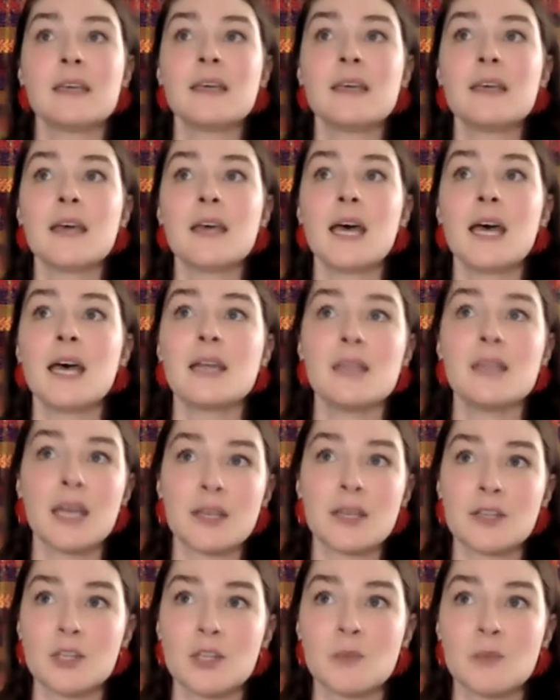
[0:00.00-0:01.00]

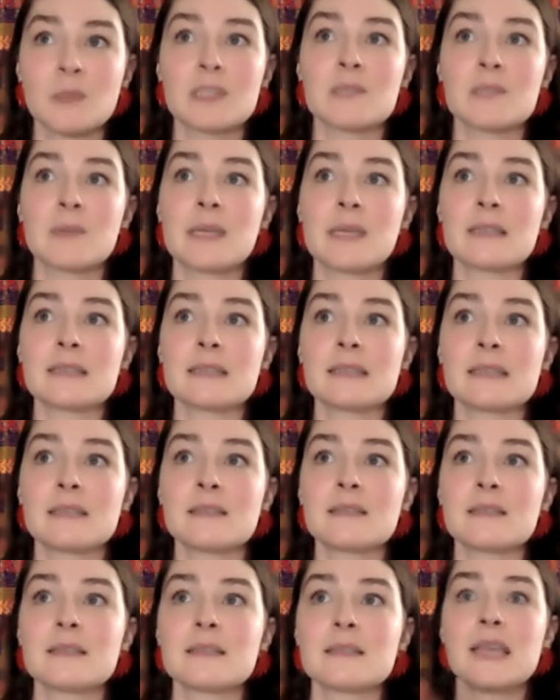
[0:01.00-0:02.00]
non-human
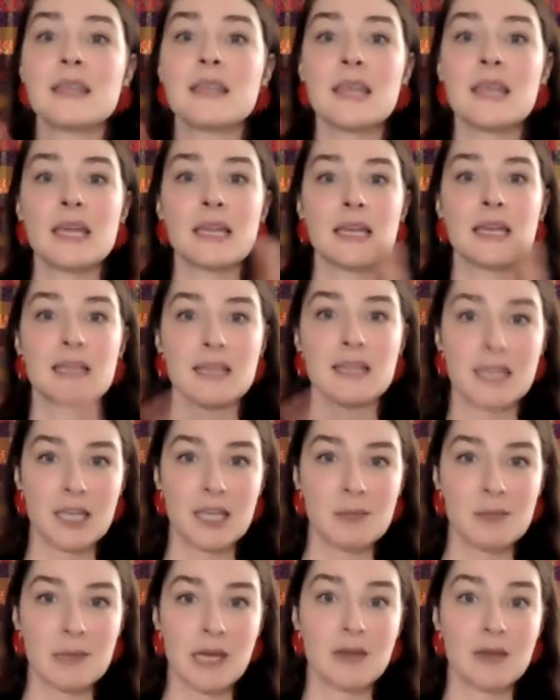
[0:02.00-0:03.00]
spaces, and then I think
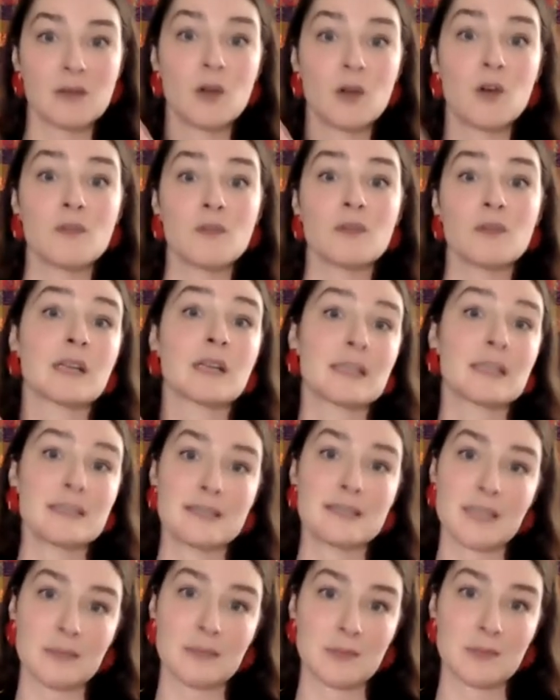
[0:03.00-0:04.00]
about
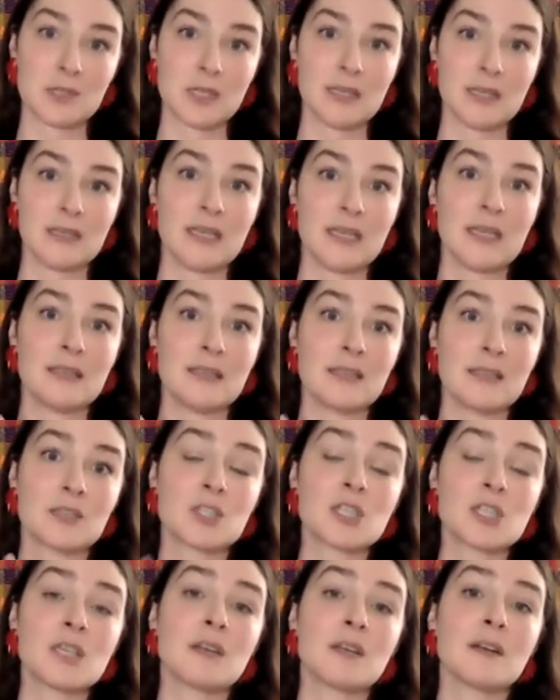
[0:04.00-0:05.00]
overconsumption and the
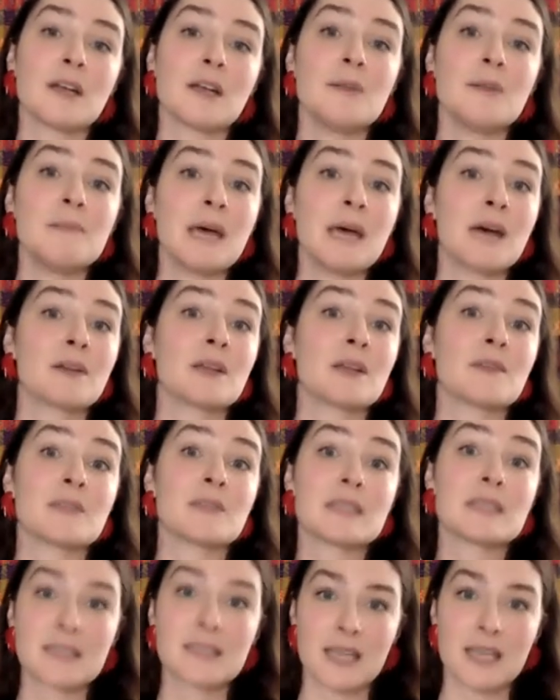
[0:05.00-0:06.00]
sheer amount of
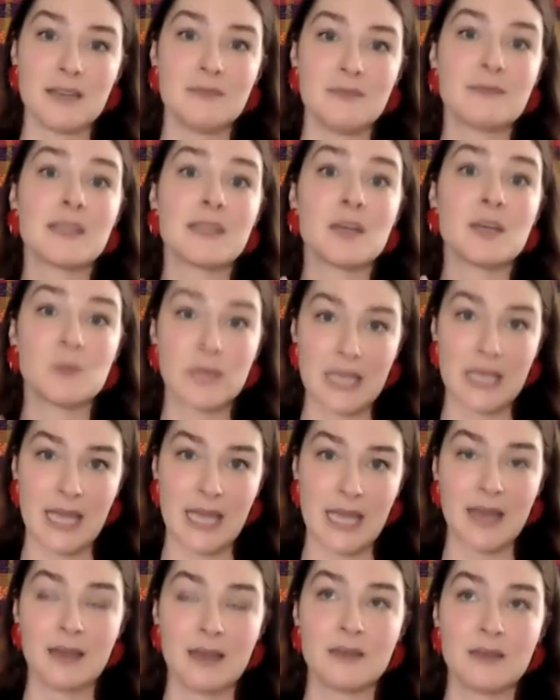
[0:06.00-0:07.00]
stuff that we
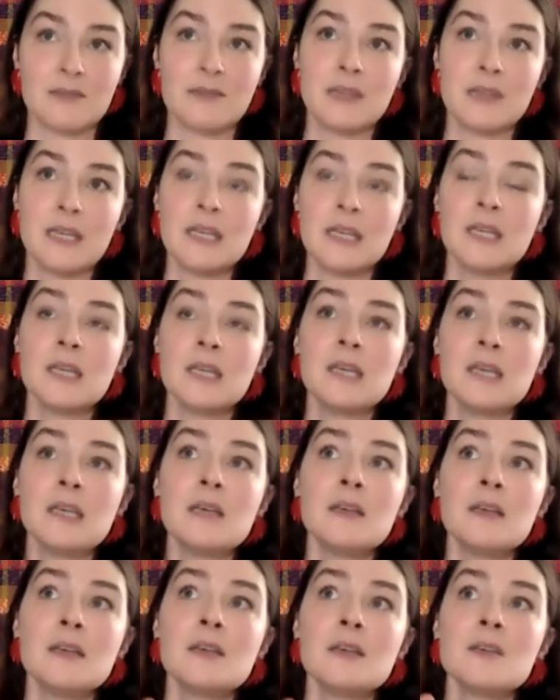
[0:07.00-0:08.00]
have.
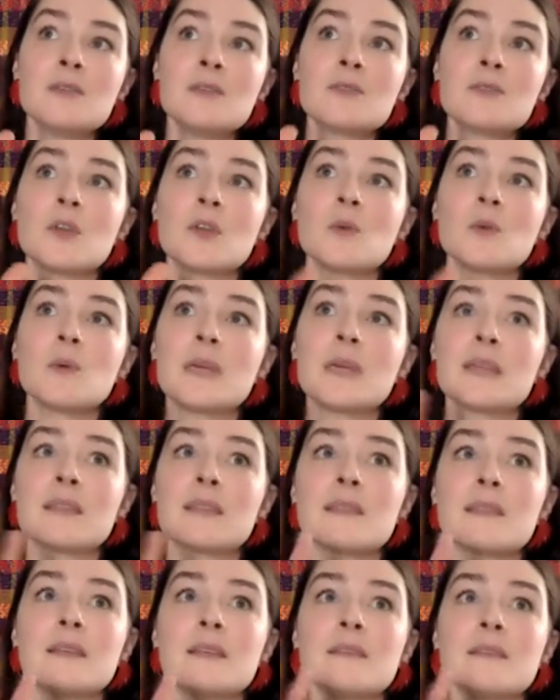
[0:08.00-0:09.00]
So
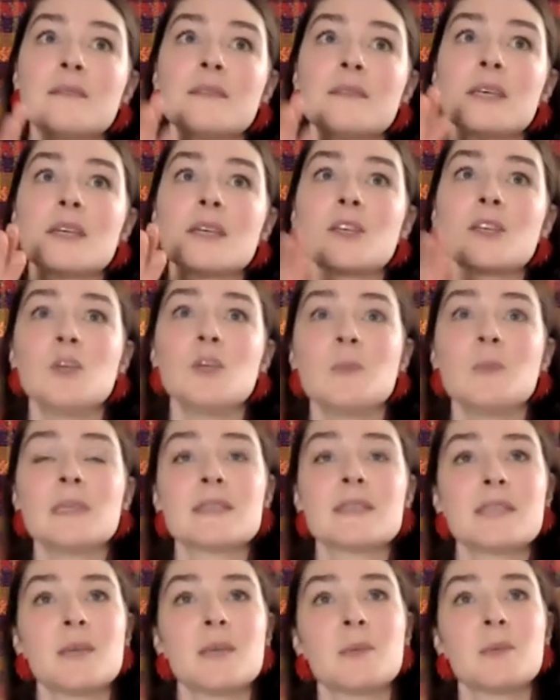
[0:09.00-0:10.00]
with the human
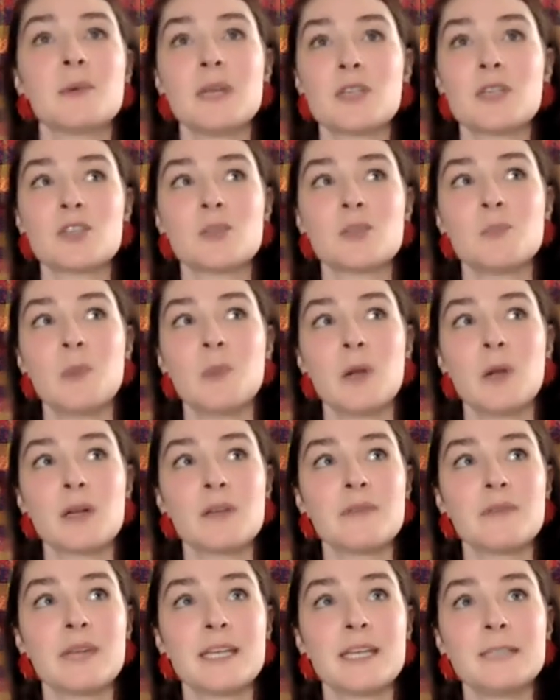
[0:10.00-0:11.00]
separation part
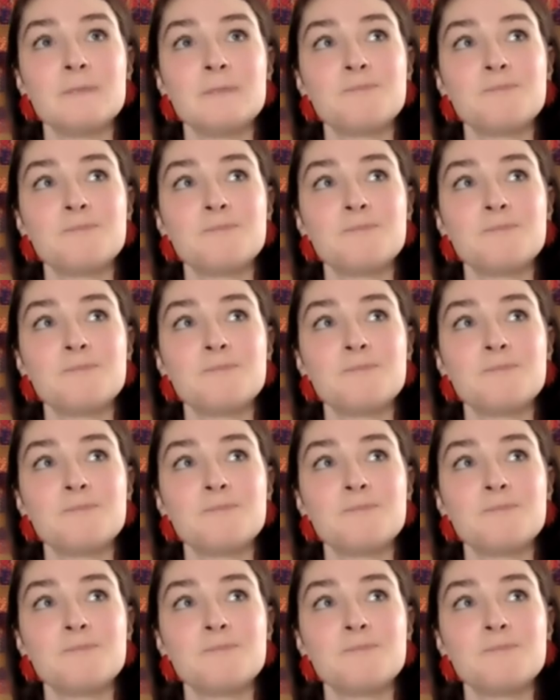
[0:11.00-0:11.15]
of it,